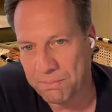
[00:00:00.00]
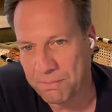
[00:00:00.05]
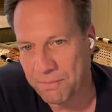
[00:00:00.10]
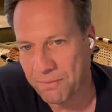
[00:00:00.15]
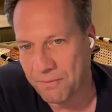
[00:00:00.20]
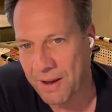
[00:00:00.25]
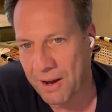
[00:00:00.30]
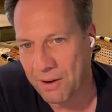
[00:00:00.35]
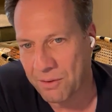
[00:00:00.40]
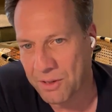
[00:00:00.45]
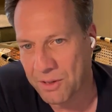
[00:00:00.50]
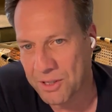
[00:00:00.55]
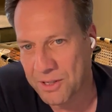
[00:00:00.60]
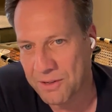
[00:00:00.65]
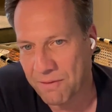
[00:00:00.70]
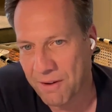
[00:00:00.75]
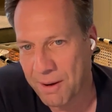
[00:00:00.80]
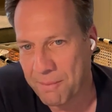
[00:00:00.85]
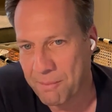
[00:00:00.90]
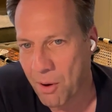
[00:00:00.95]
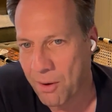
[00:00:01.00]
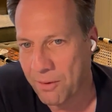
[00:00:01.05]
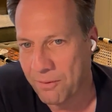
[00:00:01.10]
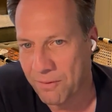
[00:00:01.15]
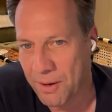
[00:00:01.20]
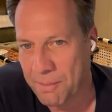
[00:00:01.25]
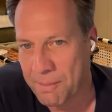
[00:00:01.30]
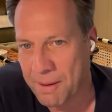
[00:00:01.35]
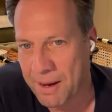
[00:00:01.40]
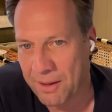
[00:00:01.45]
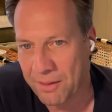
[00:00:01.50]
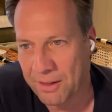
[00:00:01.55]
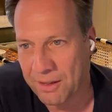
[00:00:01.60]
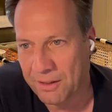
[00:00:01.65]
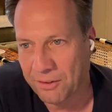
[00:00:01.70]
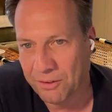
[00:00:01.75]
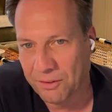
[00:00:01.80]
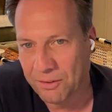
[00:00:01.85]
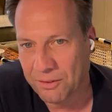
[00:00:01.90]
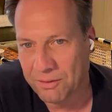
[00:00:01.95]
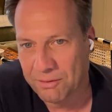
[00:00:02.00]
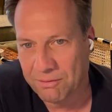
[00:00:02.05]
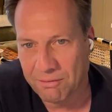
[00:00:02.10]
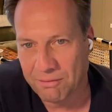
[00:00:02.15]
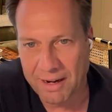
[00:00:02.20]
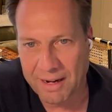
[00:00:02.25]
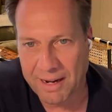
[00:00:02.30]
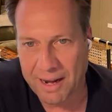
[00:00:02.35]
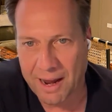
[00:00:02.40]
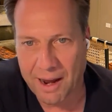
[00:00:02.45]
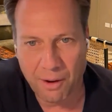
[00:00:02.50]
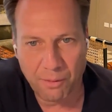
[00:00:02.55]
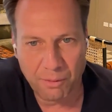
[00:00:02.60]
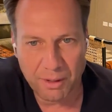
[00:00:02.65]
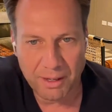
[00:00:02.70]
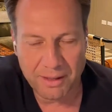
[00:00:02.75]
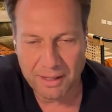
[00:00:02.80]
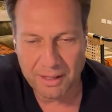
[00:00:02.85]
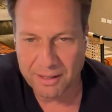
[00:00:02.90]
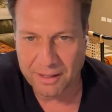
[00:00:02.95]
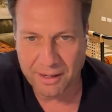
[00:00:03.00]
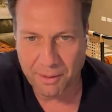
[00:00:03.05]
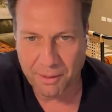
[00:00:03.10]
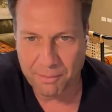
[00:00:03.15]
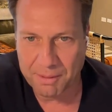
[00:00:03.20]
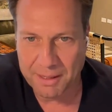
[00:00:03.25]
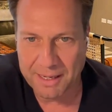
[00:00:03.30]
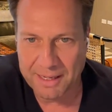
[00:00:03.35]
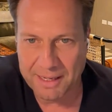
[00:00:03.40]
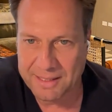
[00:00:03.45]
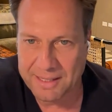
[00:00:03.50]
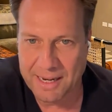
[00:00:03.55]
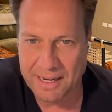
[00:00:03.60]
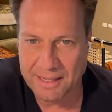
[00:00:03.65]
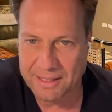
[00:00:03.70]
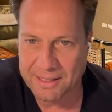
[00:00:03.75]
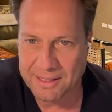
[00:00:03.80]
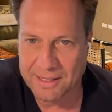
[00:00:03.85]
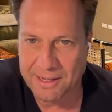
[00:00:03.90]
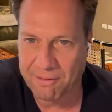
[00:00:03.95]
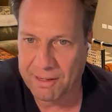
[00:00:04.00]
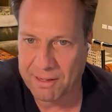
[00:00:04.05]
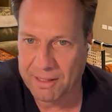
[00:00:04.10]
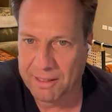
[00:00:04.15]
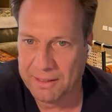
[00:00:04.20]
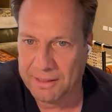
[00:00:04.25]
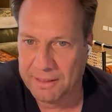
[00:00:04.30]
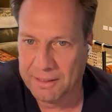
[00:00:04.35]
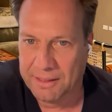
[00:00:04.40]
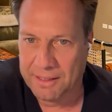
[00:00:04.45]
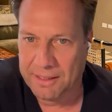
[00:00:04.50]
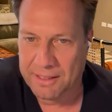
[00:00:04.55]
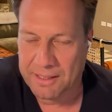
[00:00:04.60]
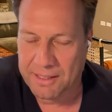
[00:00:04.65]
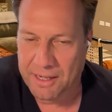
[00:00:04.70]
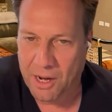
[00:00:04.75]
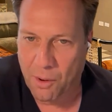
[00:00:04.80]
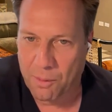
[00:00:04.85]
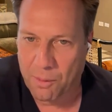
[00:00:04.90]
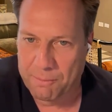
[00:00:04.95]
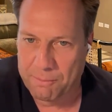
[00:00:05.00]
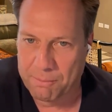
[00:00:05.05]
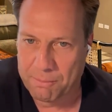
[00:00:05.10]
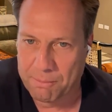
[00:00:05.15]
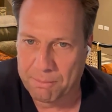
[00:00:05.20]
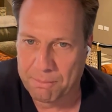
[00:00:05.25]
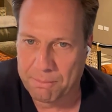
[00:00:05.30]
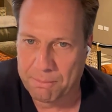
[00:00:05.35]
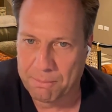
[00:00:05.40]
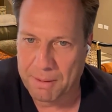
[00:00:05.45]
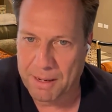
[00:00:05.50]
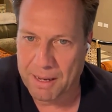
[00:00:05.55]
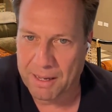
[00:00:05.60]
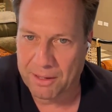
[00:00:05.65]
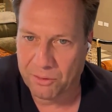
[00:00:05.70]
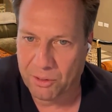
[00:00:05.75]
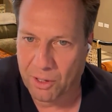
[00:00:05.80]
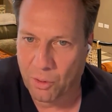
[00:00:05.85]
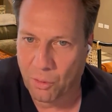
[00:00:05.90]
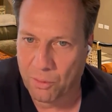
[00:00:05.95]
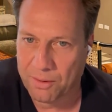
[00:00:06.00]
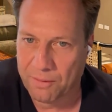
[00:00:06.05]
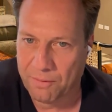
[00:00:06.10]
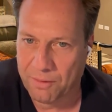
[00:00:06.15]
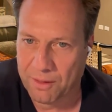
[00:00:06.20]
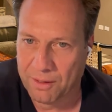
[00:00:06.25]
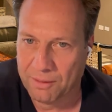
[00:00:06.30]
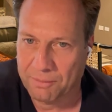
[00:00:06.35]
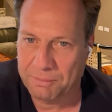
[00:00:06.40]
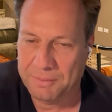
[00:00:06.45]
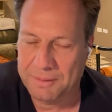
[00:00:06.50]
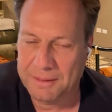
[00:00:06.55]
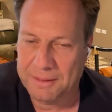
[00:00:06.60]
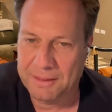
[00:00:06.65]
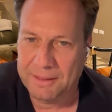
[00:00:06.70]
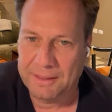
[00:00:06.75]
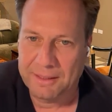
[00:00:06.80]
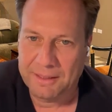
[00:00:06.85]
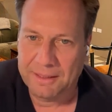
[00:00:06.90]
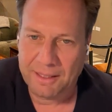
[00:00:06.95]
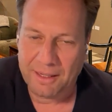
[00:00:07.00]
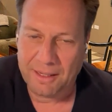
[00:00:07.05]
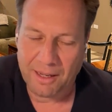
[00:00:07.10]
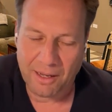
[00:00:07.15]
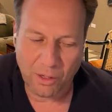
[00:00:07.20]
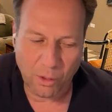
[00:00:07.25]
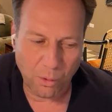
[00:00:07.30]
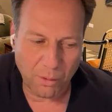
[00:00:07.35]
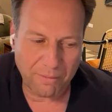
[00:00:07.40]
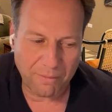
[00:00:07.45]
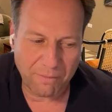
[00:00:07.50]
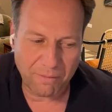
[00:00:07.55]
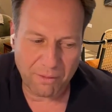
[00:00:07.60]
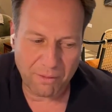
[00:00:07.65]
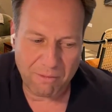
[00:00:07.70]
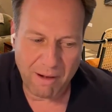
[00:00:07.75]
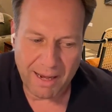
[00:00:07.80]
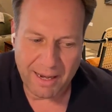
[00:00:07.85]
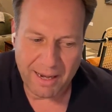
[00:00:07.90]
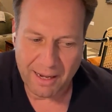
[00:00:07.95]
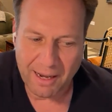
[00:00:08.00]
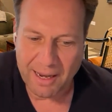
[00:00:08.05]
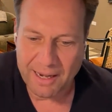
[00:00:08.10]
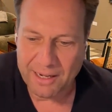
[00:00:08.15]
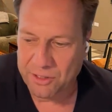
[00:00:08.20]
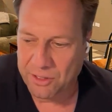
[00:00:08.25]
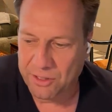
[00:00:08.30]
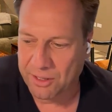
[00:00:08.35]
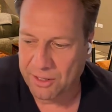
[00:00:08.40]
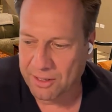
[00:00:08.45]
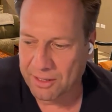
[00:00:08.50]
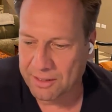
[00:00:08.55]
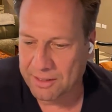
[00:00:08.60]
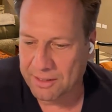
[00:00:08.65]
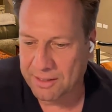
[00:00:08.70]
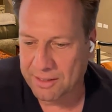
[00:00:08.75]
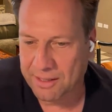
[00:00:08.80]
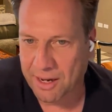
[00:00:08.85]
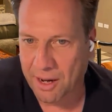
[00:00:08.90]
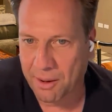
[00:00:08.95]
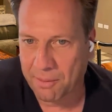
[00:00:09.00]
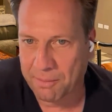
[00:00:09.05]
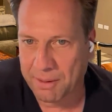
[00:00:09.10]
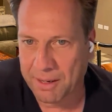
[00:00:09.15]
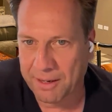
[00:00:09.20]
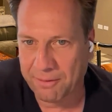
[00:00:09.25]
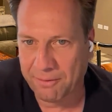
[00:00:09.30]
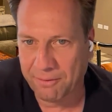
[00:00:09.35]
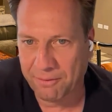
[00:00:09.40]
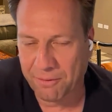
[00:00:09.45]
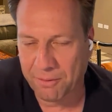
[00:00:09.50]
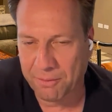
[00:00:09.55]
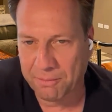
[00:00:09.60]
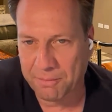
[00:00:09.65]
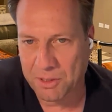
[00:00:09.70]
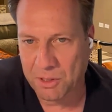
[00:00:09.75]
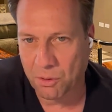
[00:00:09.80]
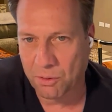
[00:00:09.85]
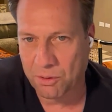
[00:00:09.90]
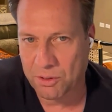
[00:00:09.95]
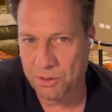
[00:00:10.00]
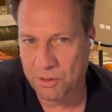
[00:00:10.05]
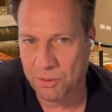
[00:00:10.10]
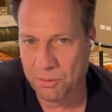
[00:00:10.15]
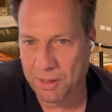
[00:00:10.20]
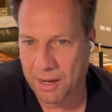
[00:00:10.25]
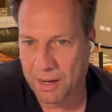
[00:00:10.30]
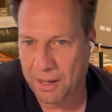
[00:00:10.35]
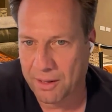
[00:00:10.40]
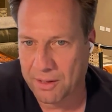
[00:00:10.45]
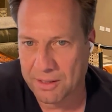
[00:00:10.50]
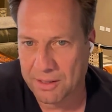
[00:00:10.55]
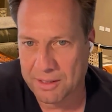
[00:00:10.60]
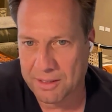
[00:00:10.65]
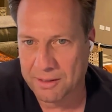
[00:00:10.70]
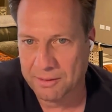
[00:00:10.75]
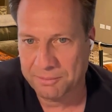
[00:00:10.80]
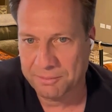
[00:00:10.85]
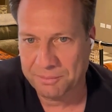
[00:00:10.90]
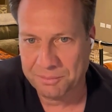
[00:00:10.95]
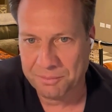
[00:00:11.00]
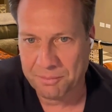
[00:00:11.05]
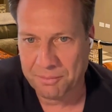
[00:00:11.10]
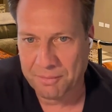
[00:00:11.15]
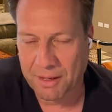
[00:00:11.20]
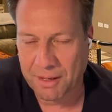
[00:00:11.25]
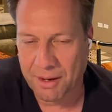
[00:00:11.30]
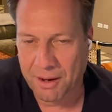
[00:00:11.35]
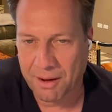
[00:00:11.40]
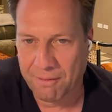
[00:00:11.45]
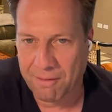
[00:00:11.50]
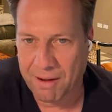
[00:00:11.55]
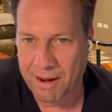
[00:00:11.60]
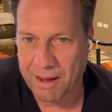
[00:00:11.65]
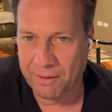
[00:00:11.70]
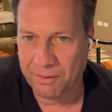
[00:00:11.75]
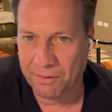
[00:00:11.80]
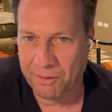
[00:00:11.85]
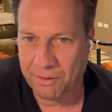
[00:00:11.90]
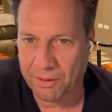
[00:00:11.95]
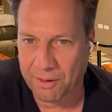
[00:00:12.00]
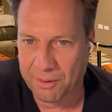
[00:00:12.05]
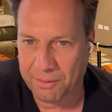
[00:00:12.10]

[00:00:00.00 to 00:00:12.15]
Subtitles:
founders are very mindful about this right now, and I think the company is necessary to go in. Plus, a lot of the regulation that's come in from SOC 2 and others around